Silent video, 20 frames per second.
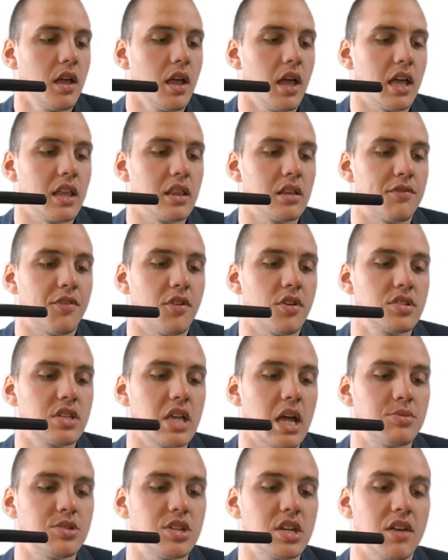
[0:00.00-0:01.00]
And the first
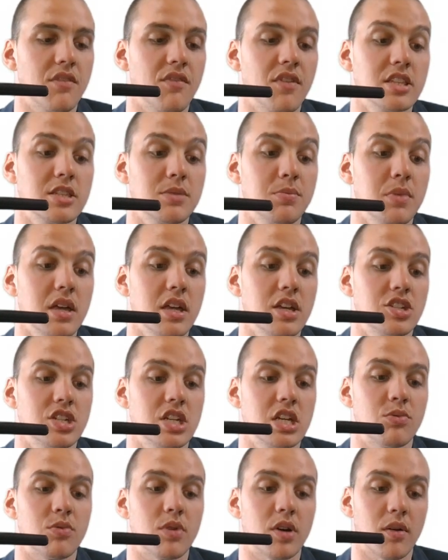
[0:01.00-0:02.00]
time she convinced me
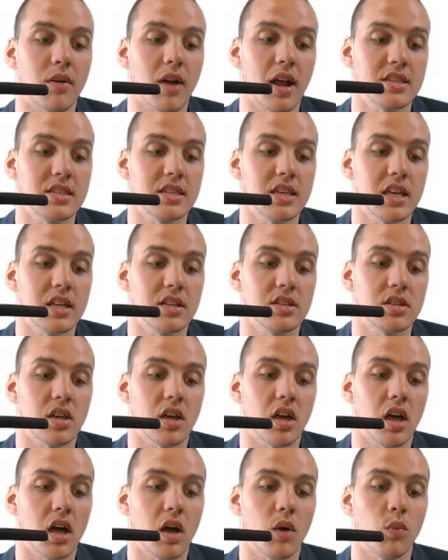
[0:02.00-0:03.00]
she regrets it,
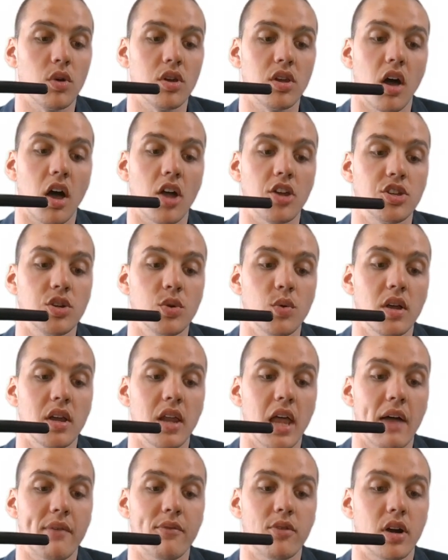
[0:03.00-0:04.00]
would not do it
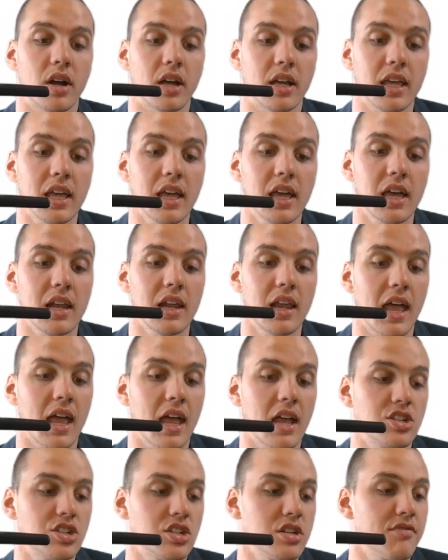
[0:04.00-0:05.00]
ever again,
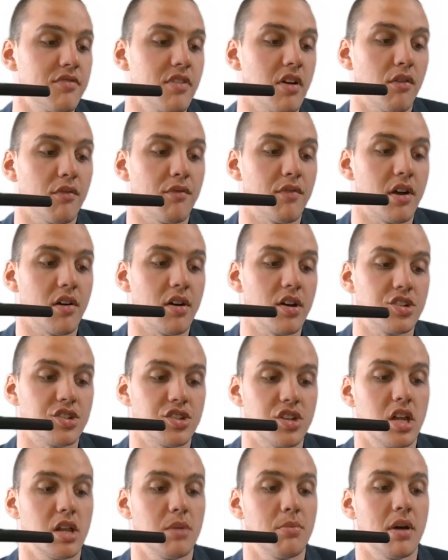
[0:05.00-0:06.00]
and she felt very
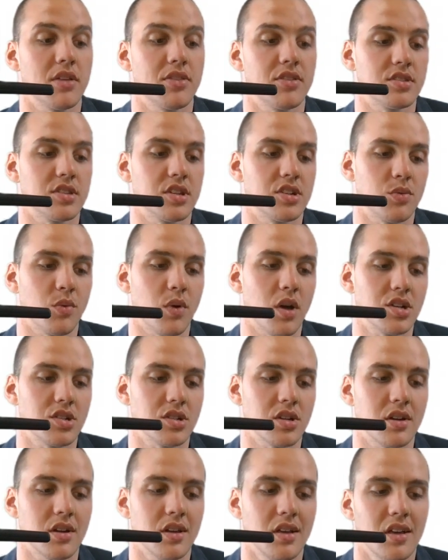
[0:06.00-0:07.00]
shitty about the
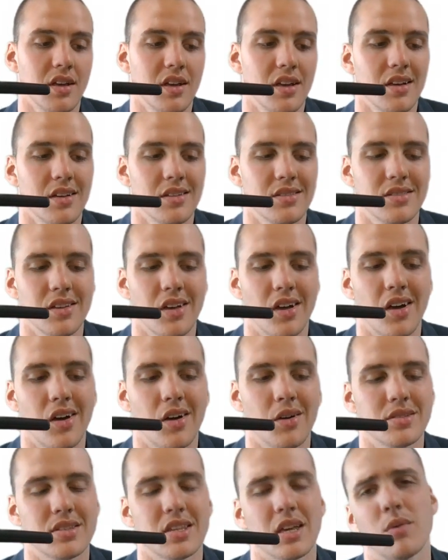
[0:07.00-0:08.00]
situation. So
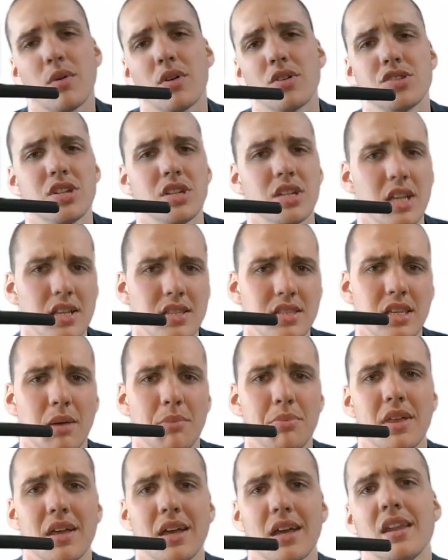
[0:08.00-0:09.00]
it's like, well, she did
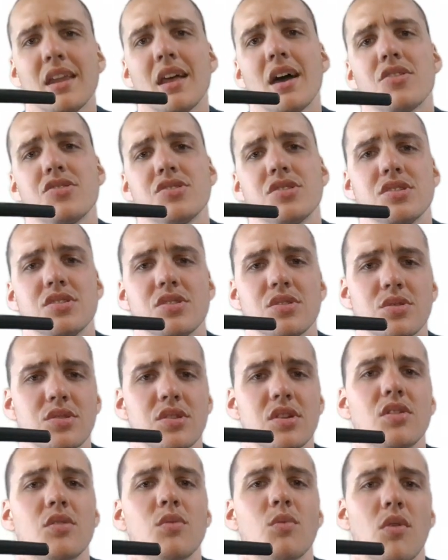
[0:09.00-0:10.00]
something, and now she's
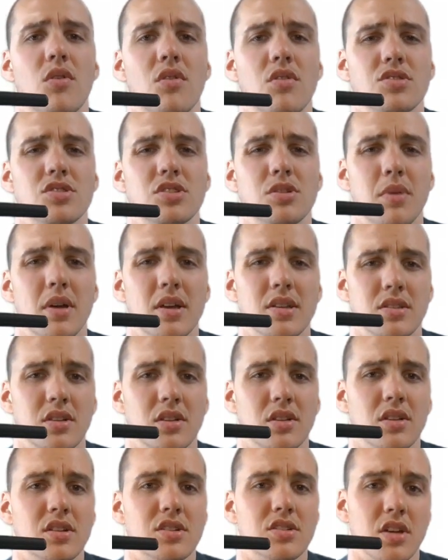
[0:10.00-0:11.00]
using her words to
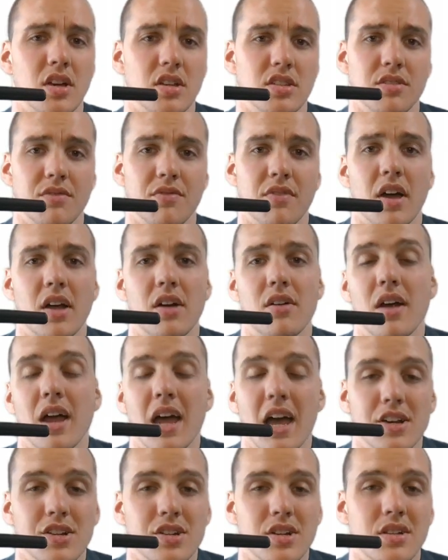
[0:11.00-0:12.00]
basically justify her
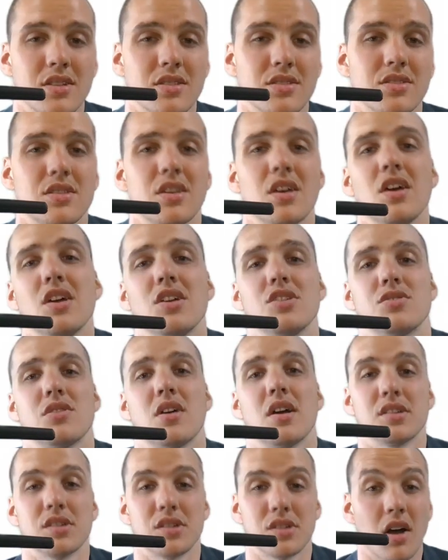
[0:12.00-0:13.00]
actions,
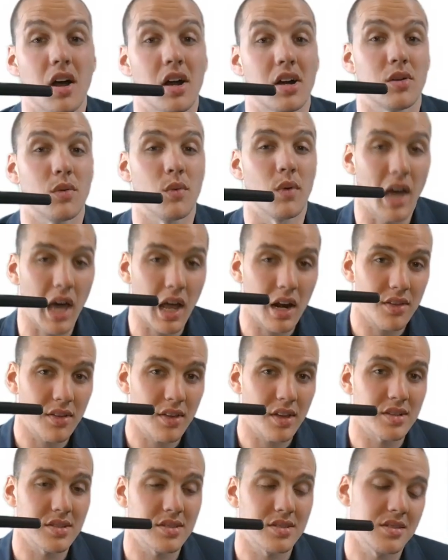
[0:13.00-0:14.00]
trying to talk her way out of
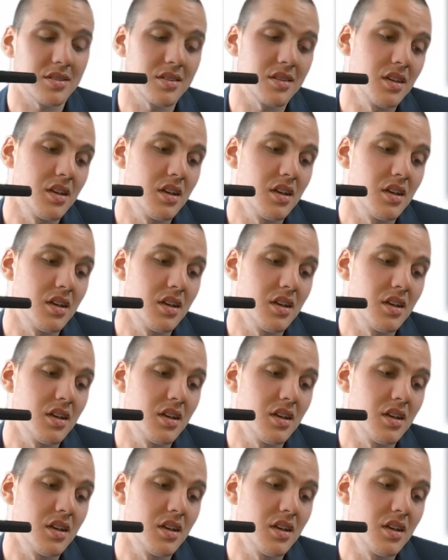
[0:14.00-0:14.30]
this.